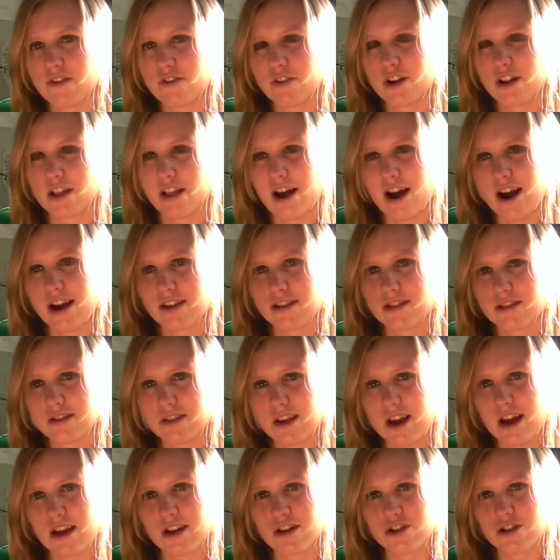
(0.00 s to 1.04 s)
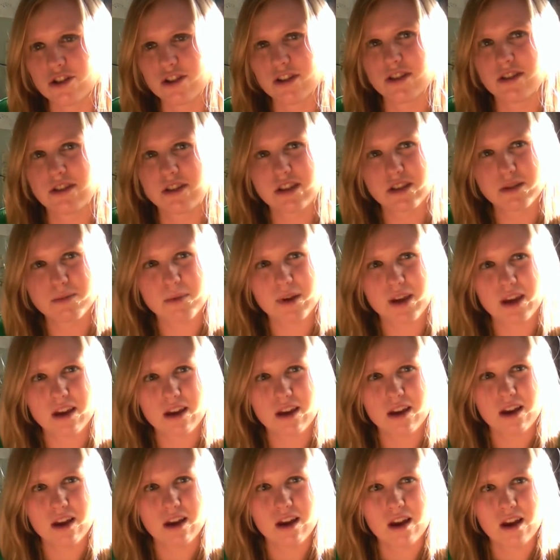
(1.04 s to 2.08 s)
of her class, and she sees
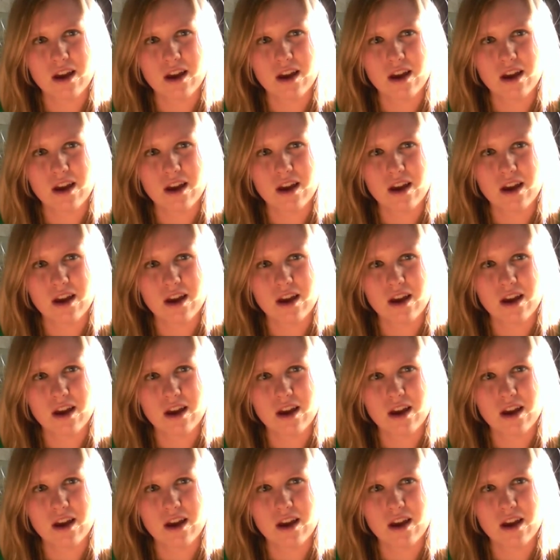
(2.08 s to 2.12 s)
me,